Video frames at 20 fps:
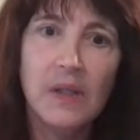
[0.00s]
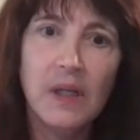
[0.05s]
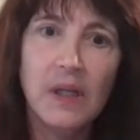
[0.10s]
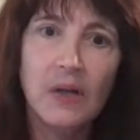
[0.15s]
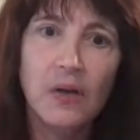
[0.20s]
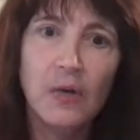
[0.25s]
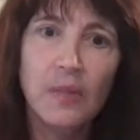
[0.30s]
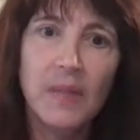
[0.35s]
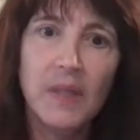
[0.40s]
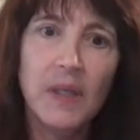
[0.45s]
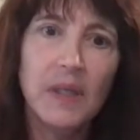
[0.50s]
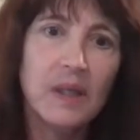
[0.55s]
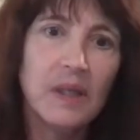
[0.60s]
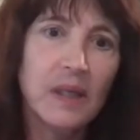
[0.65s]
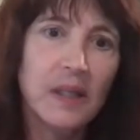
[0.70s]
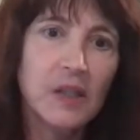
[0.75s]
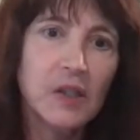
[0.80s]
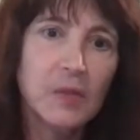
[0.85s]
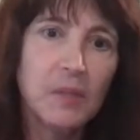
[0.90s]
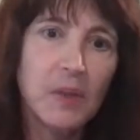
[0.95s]
intermittent
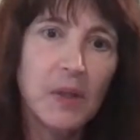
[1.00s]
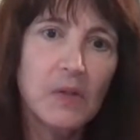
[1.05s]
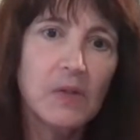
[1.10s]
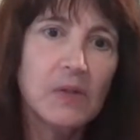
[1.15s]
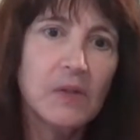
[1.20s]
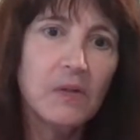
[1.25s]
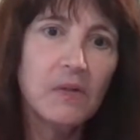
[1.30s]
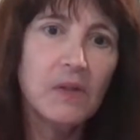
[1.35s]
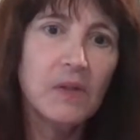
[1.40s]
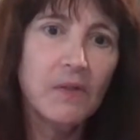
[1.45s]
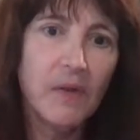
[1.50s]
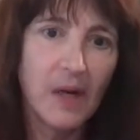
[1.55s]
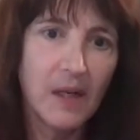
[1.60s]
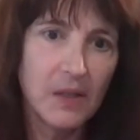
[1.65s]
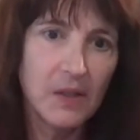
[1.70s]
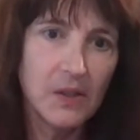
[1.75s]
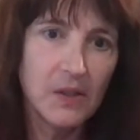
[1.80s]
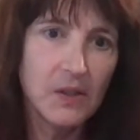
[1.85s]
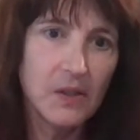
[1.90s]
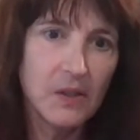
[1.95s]
explosive
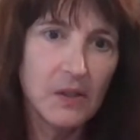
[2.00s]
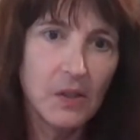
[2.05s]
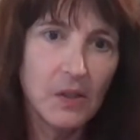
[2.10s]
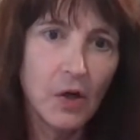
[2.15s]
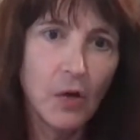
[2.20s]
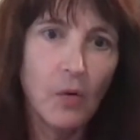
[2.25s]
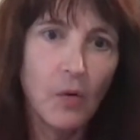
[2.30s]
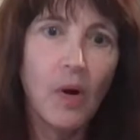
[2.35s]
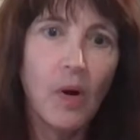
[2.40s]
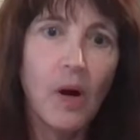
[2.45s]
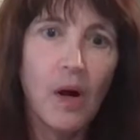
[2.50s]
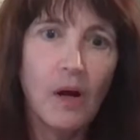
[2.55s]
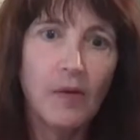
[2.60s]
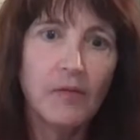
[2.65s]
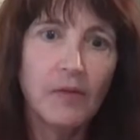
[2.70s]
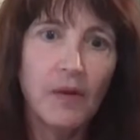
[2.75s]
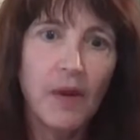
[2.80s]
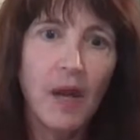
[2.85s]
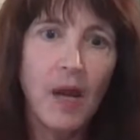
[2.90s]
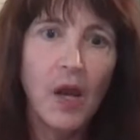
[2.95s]
devices go off